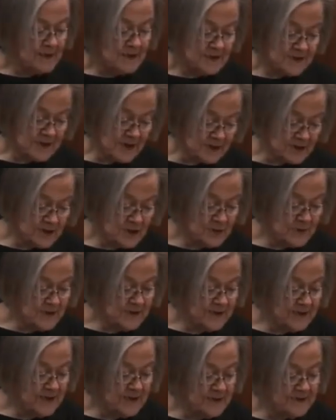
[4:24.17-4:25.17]
Section
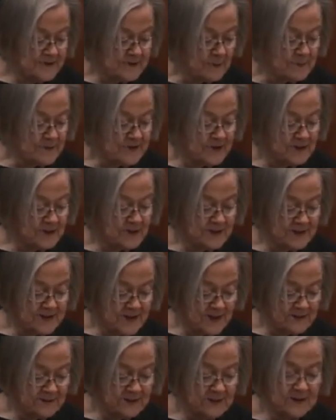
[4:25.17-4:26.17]
28, subsection
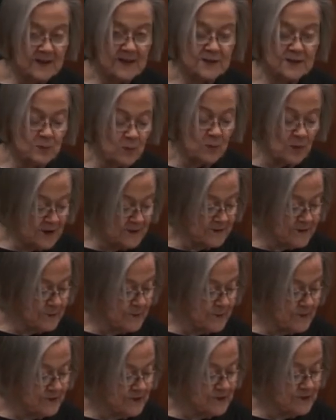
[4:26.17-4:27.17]
7 is one of the
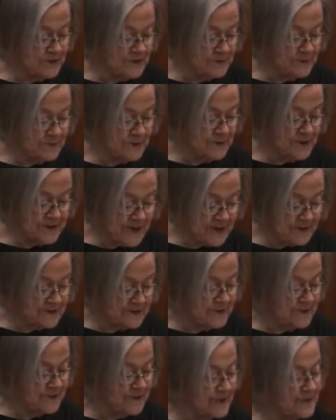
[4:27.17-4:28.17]
provisions
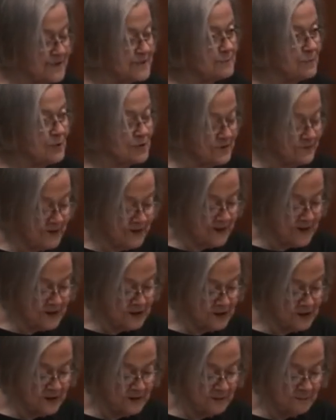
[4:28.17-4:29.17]
protected against
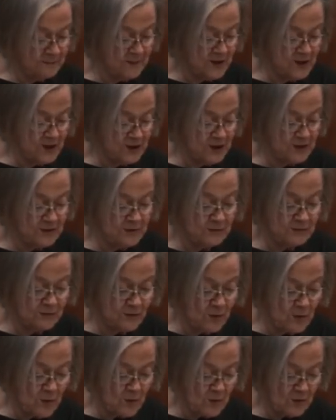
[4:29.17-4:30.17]
modification by Schedule
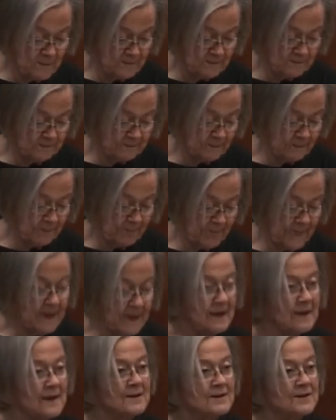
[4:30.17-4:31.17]
4.
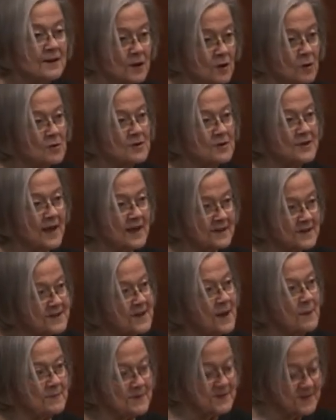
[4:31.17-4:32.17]
The court
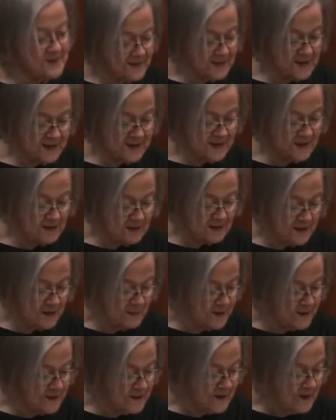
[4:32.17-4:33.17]
accepts this
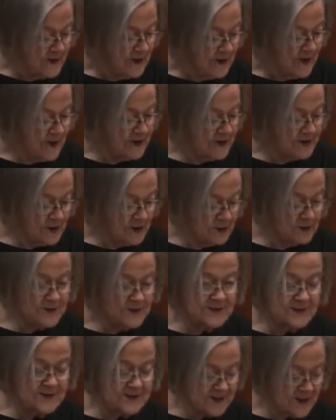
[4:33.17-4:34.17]
argument and
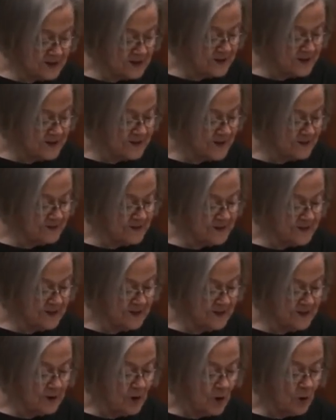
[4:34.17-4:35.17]
holds that Section
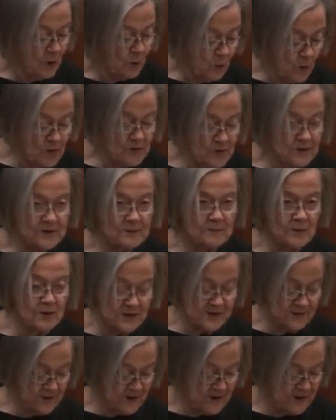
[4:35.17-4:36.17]
17 would
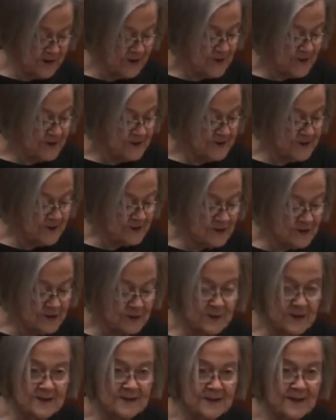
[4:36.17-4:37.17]
modify Section
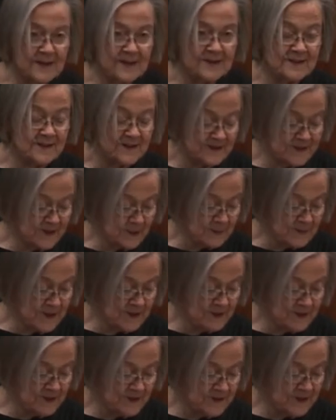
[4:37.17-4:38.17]
28,
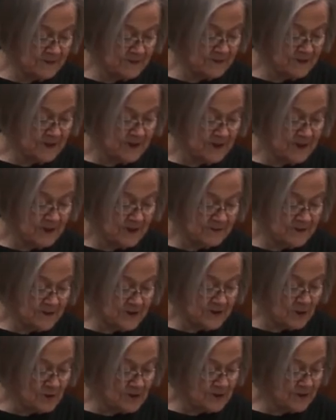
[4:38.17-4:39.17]
subsection 7 of the
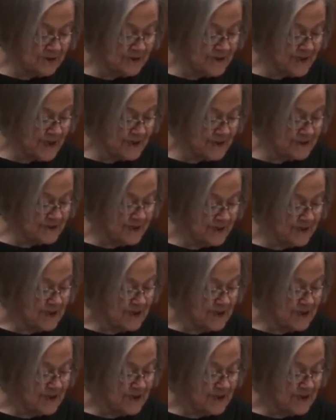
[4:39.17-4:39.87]
Scotland Act,